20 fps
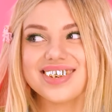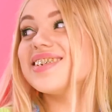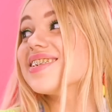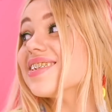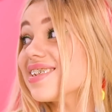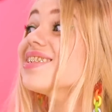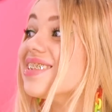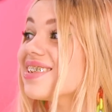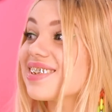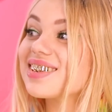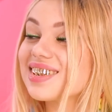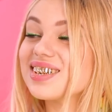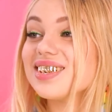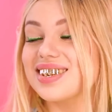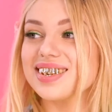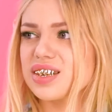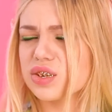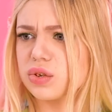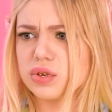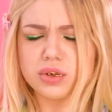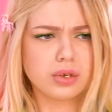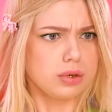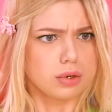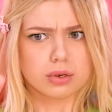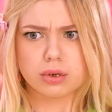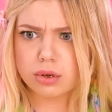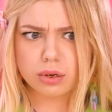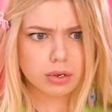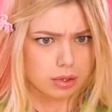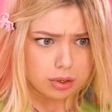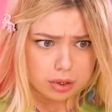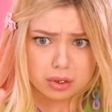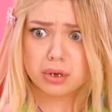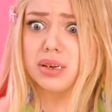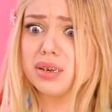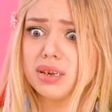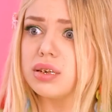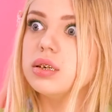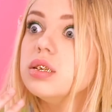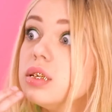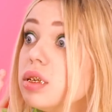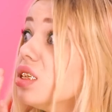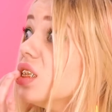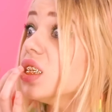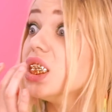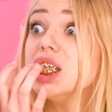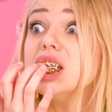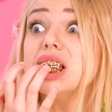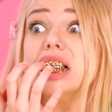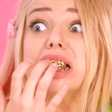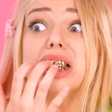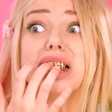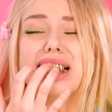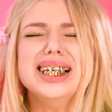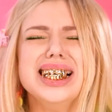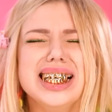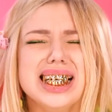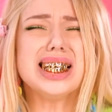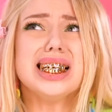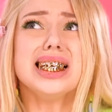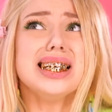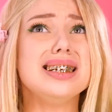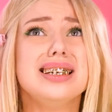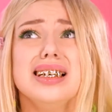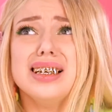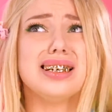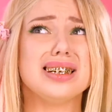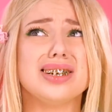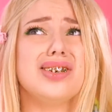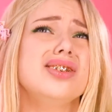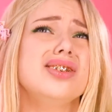that the only thing that changed into gold are Elsa's teeth! Oh